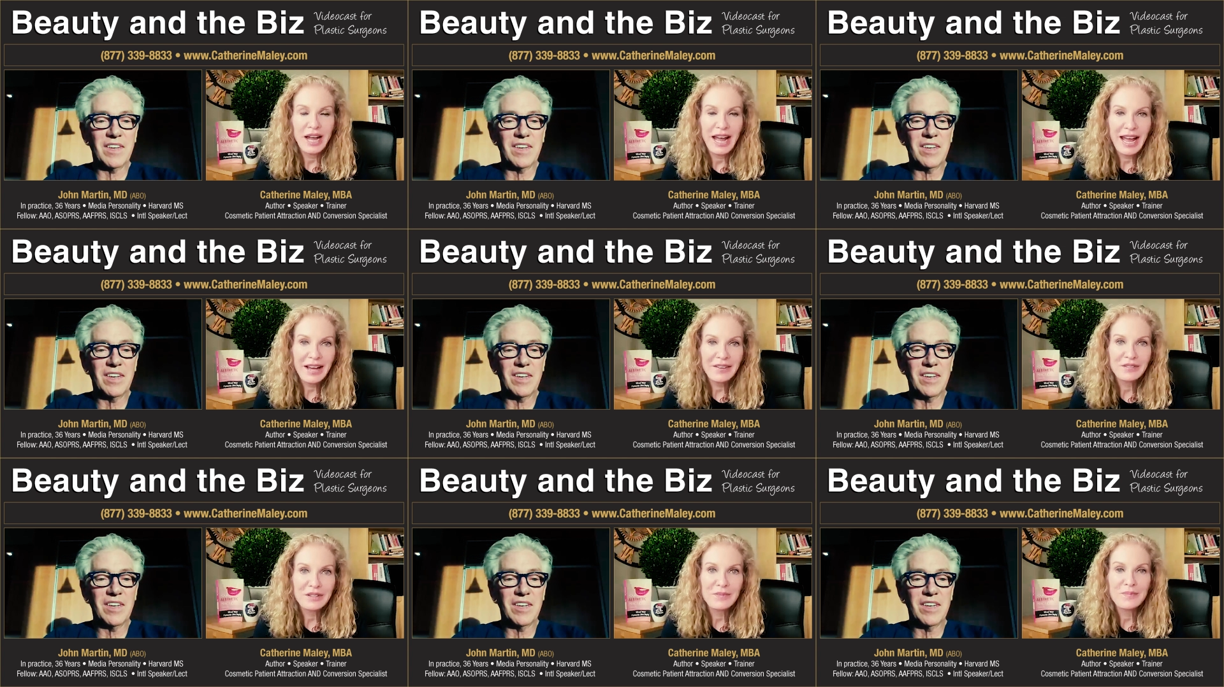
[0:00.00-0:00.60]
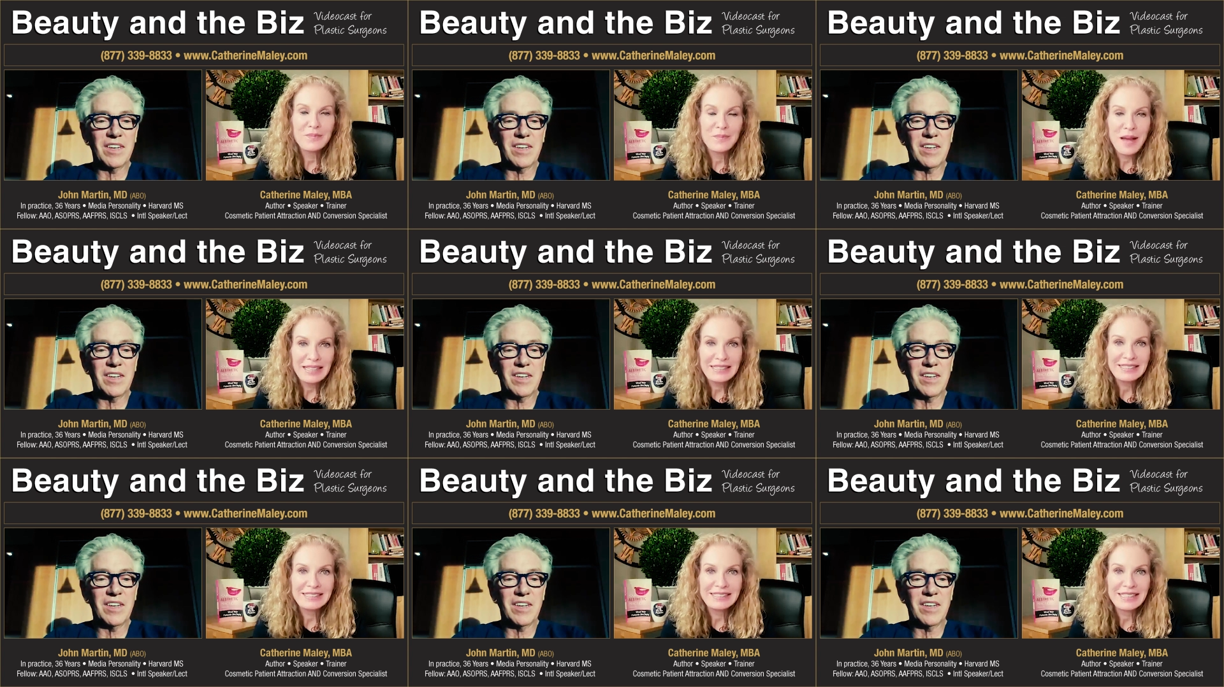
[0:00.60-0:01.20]
Speaker 1: have the
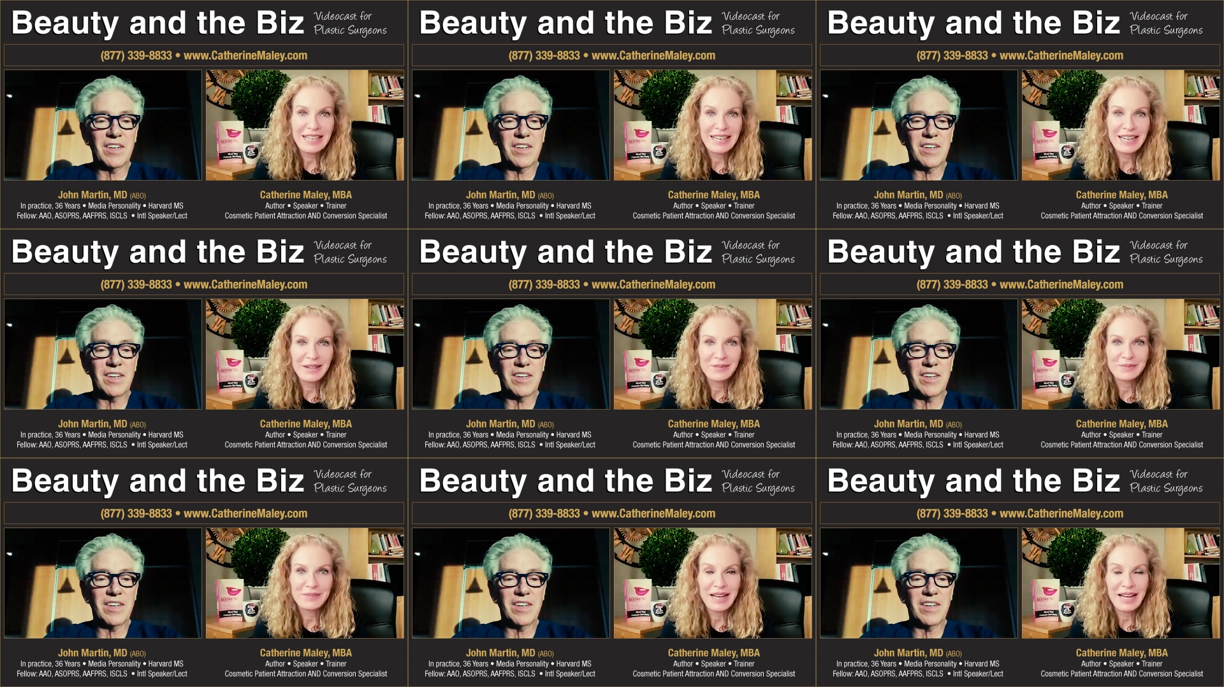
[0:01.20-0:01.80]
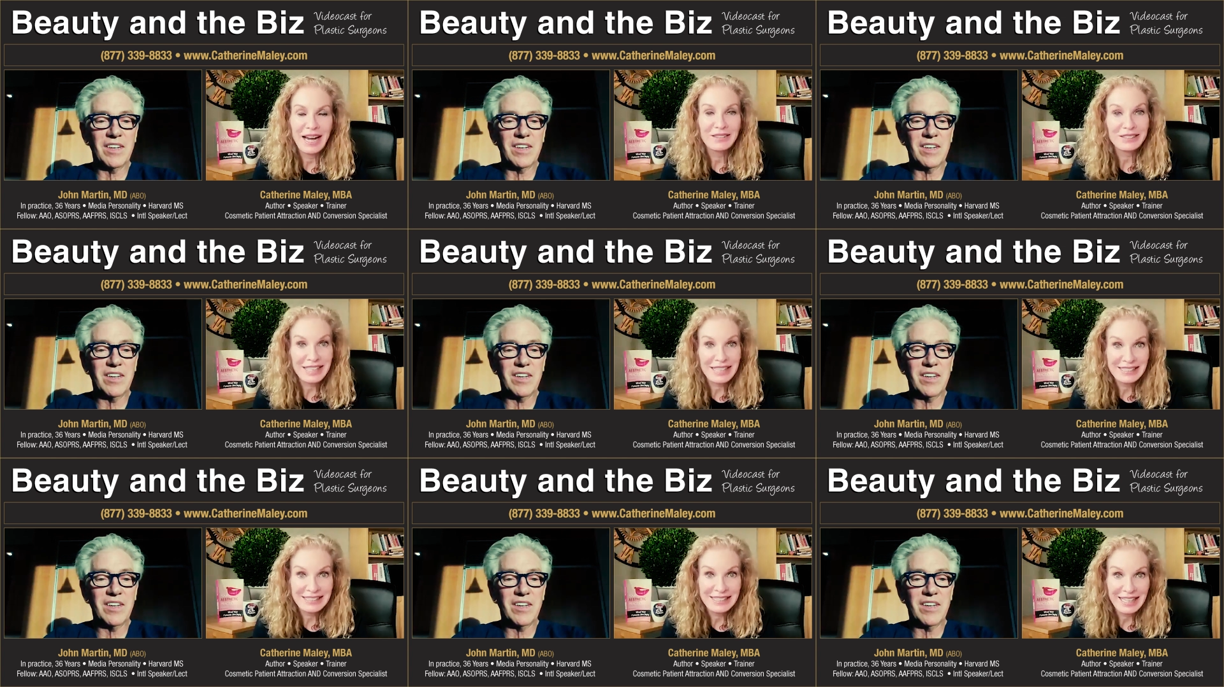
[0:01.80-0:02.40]
best
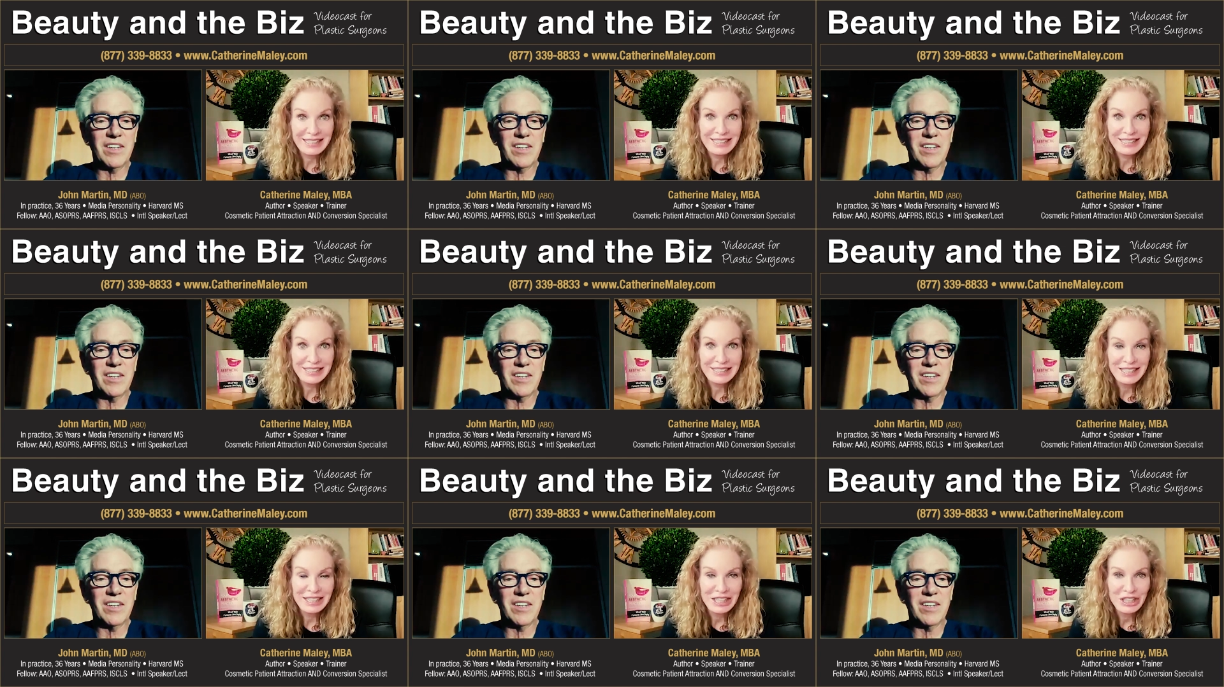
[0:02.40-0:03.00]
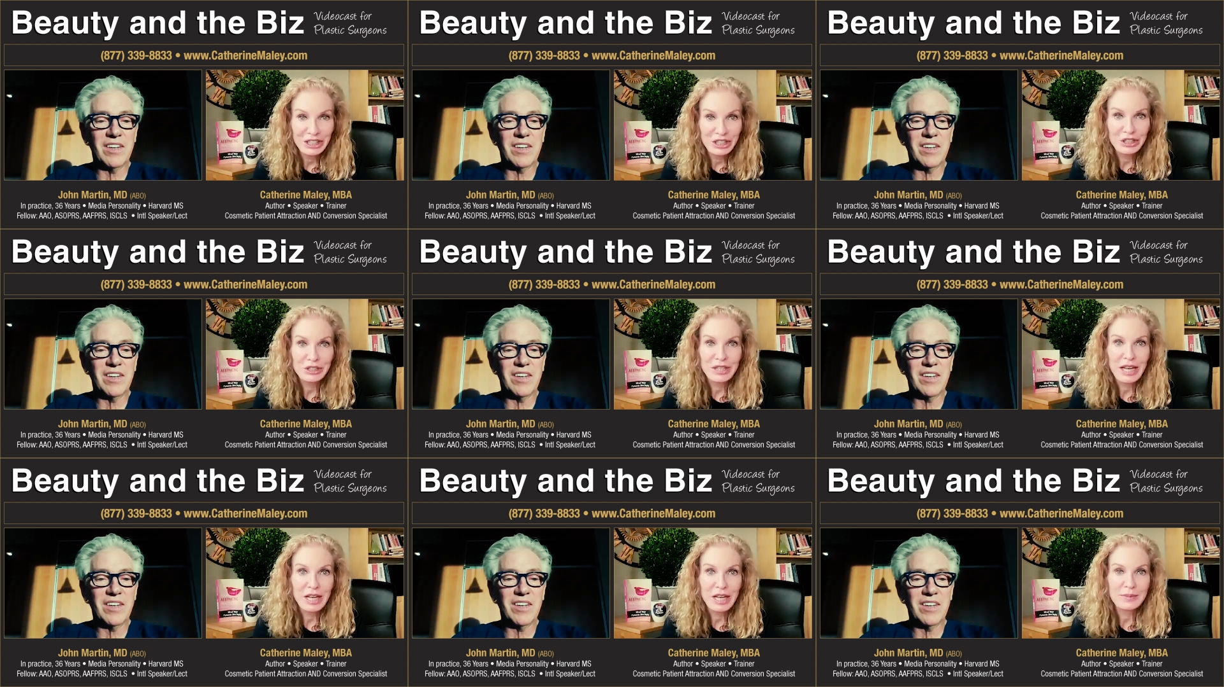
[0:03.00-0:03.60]
outside signage.
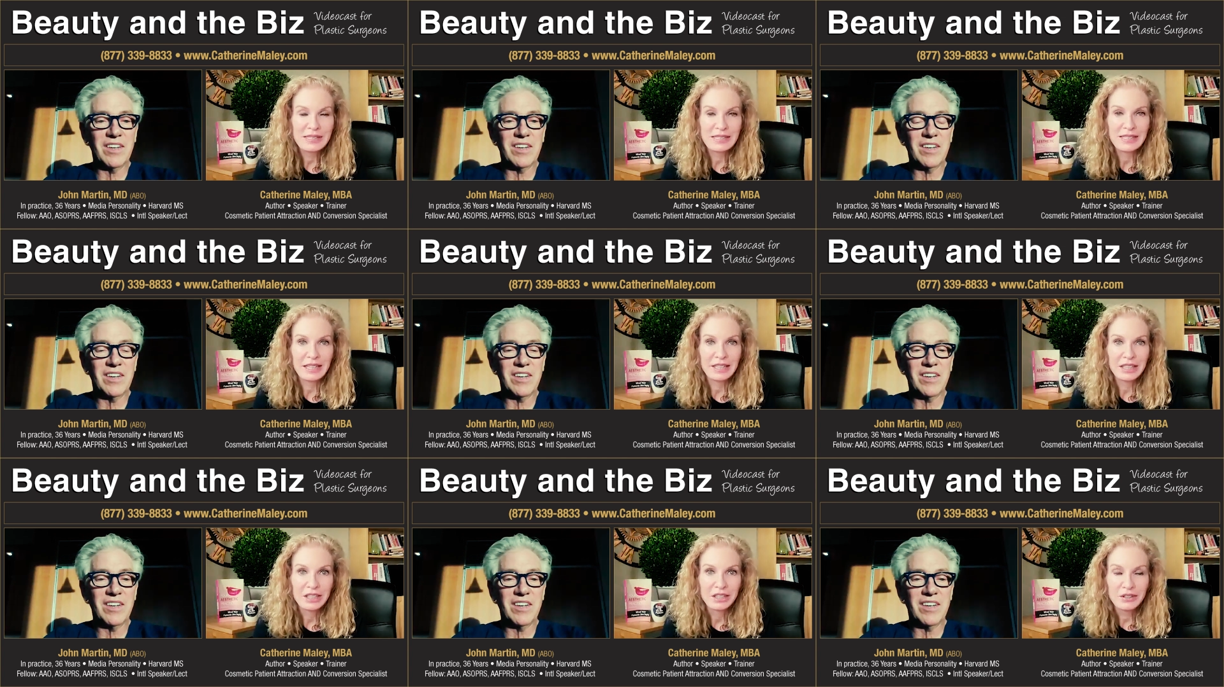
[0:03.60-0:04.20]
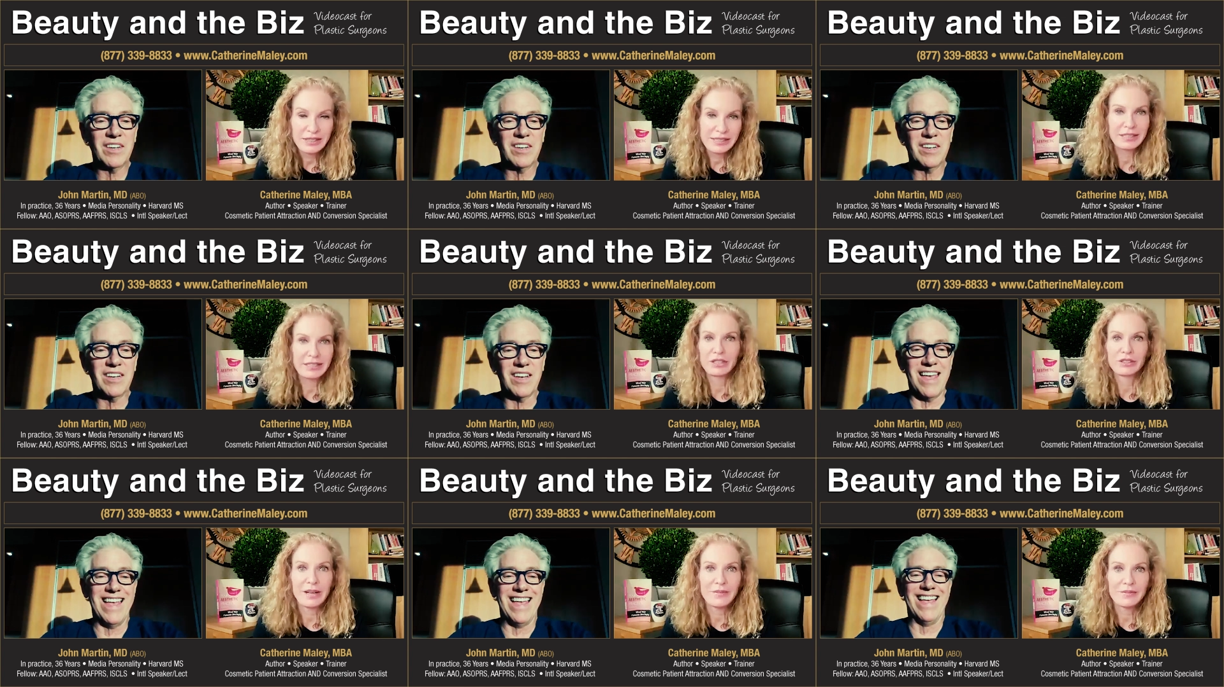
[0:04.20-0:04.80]
Your name is like you can
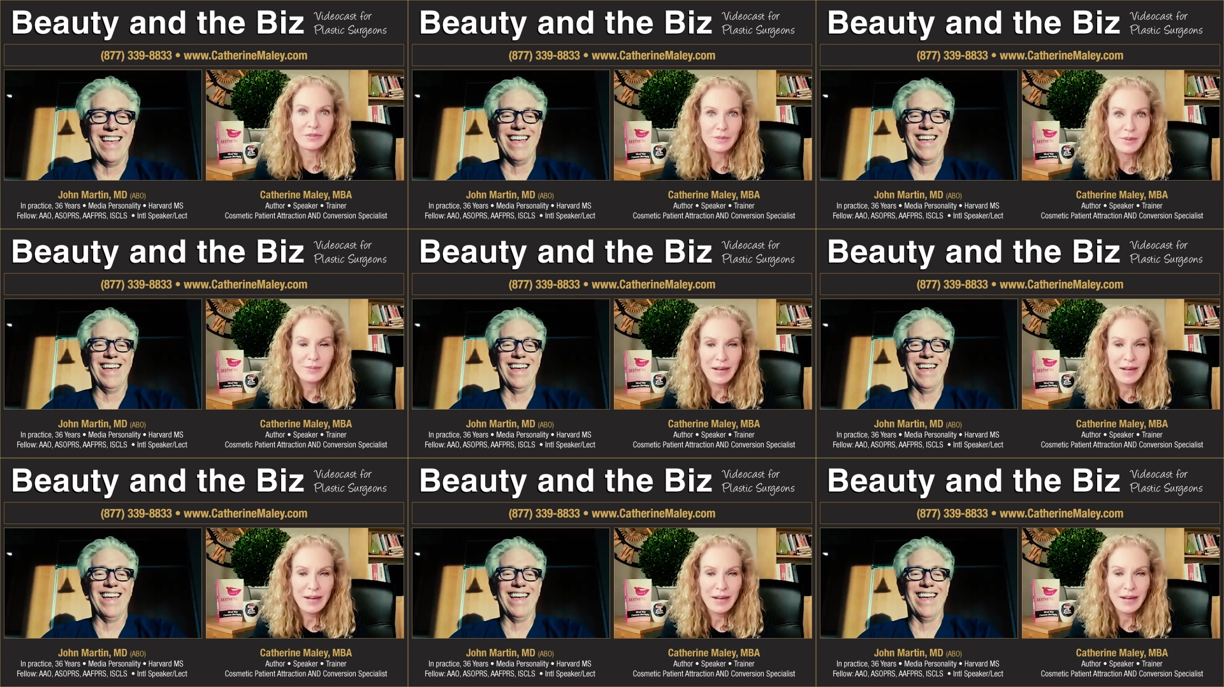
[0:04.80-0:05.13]
see your name from a